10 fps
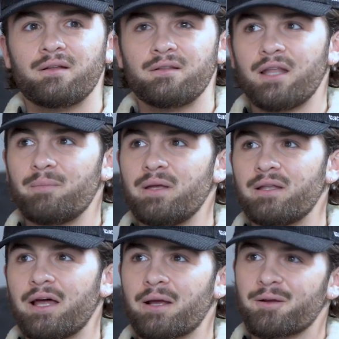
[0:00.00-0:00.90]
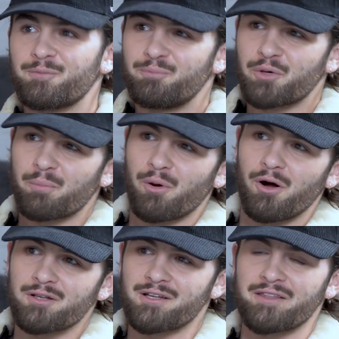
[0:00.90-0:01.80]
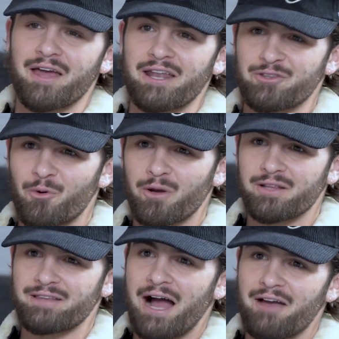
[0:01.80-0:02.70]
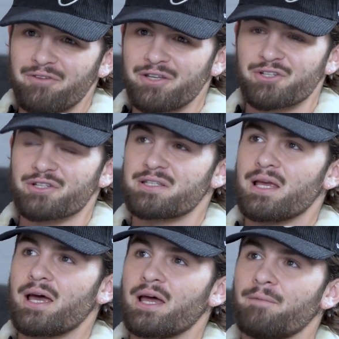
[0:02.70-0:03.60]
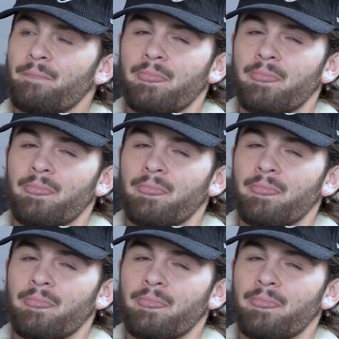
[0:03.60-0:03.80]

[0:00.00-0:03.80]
Let me like put a pause on that. Don't want to dive in just yet.